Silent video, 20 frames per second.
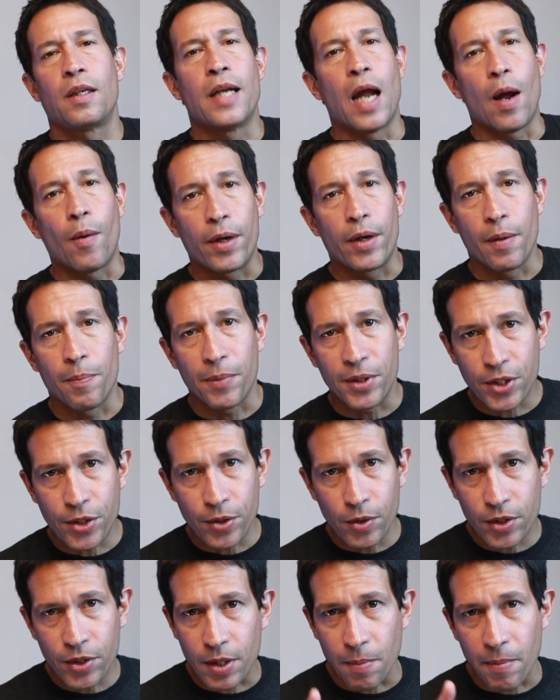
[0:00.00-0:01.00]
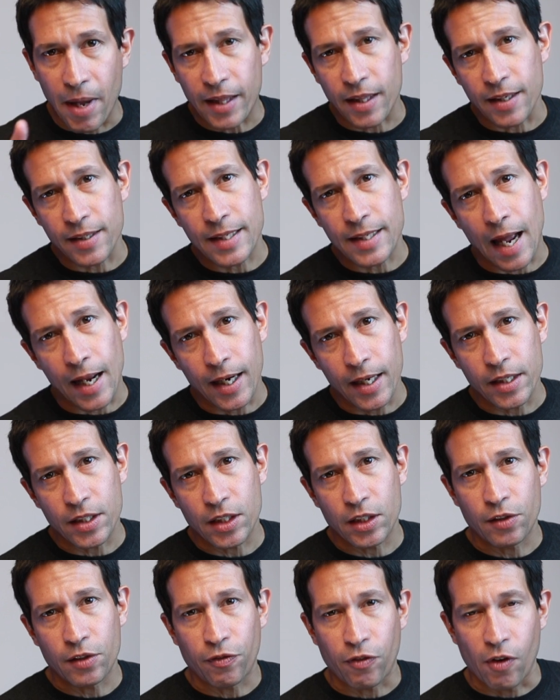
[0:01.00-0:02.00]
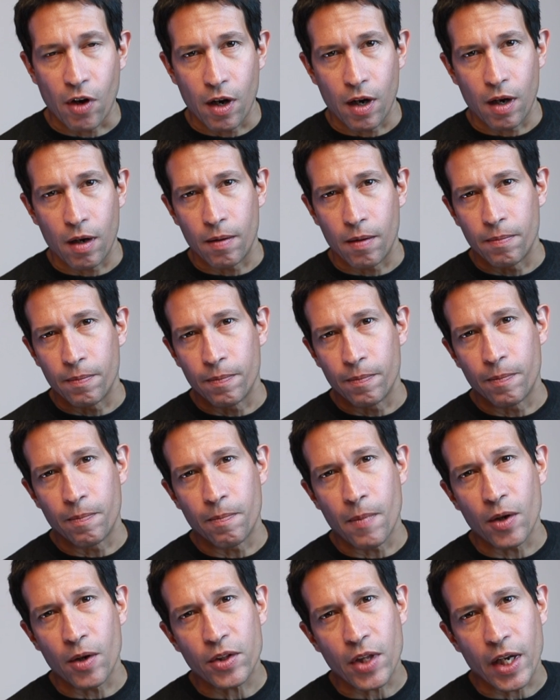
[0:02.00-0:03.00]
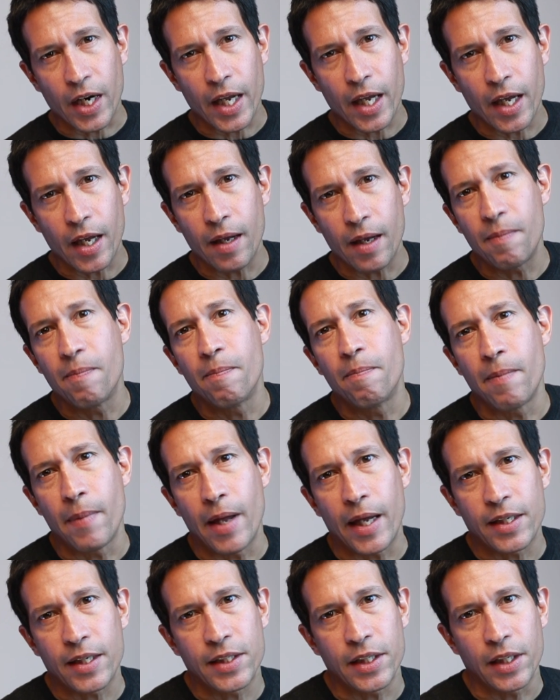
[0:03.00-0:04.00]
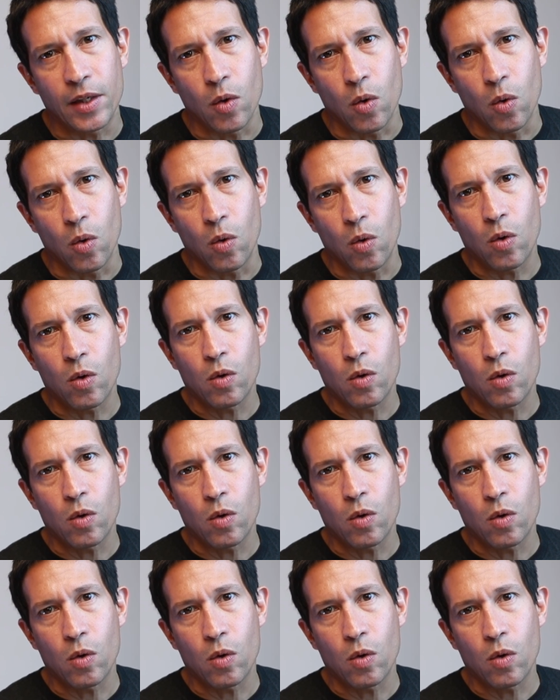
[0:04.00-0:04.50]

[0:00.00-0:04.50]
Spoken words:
Now at number 2, Samantha Salas from Monterrey, Mexico.